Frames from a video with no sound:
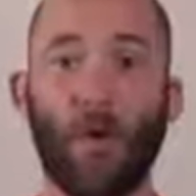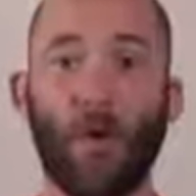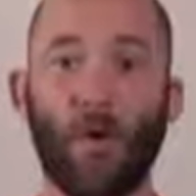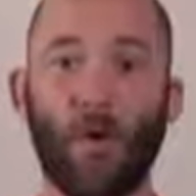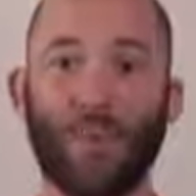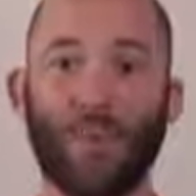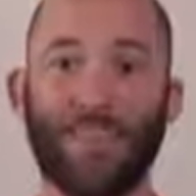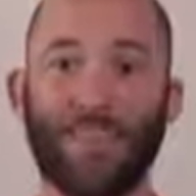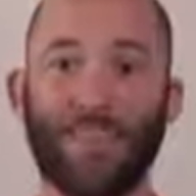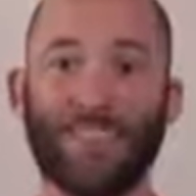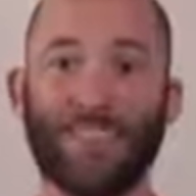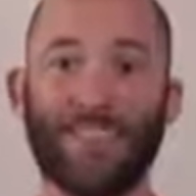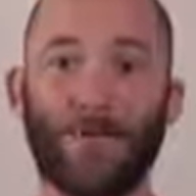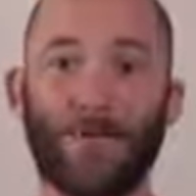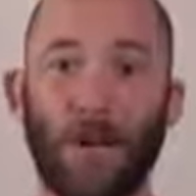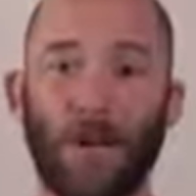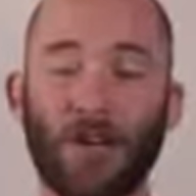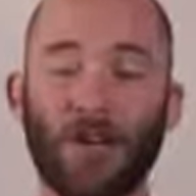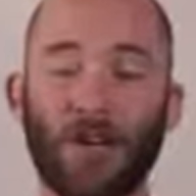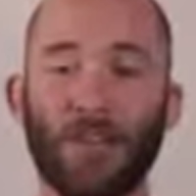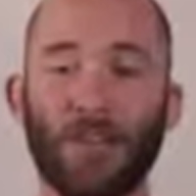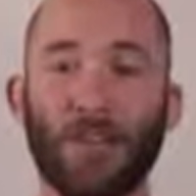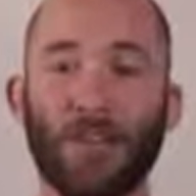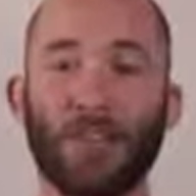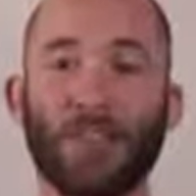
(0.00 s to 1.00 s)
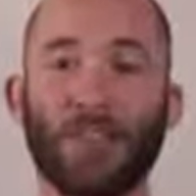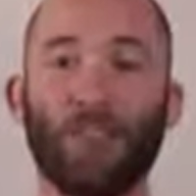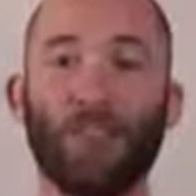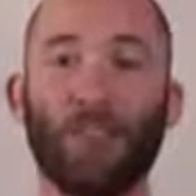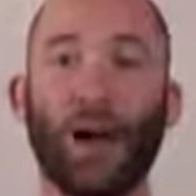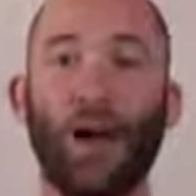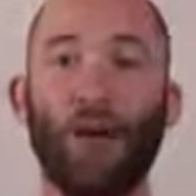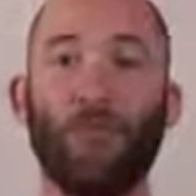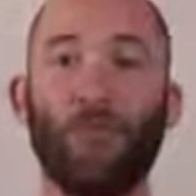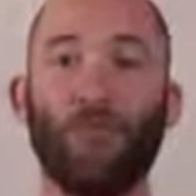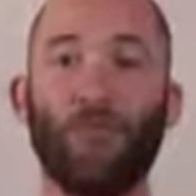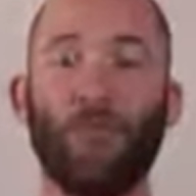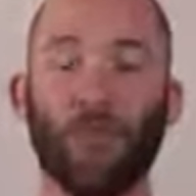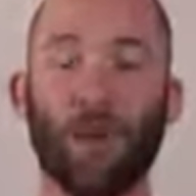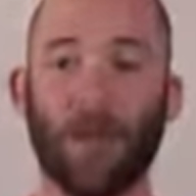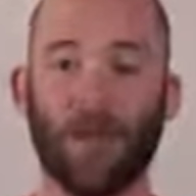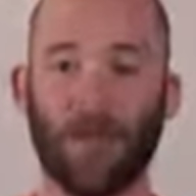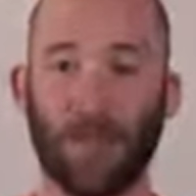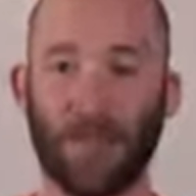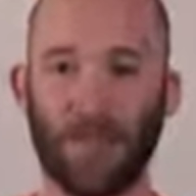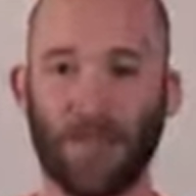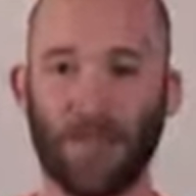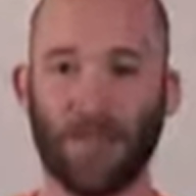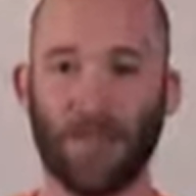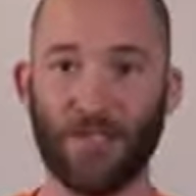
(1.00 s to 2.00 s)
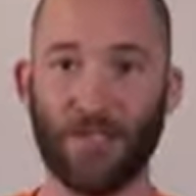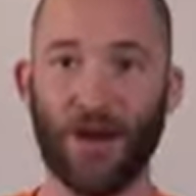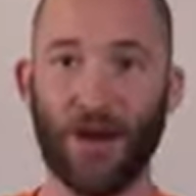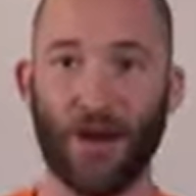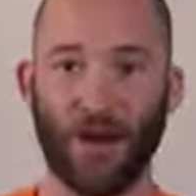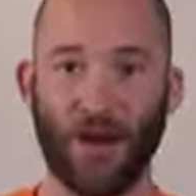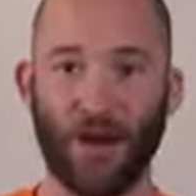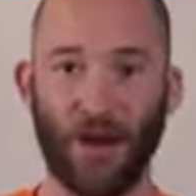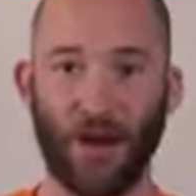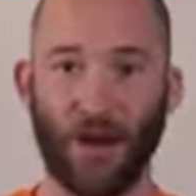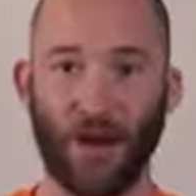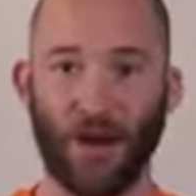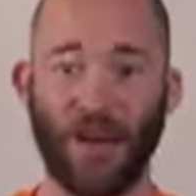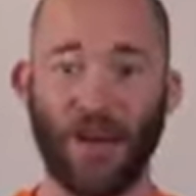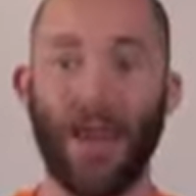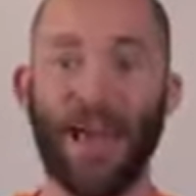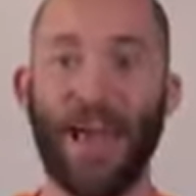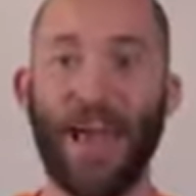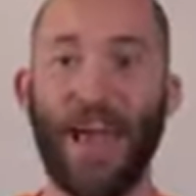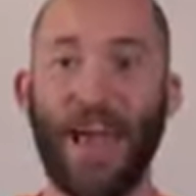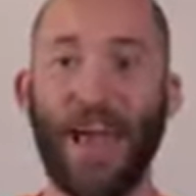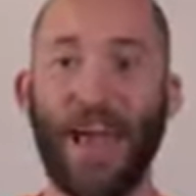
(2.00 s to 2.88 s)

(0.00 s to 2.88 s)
with special software installed on it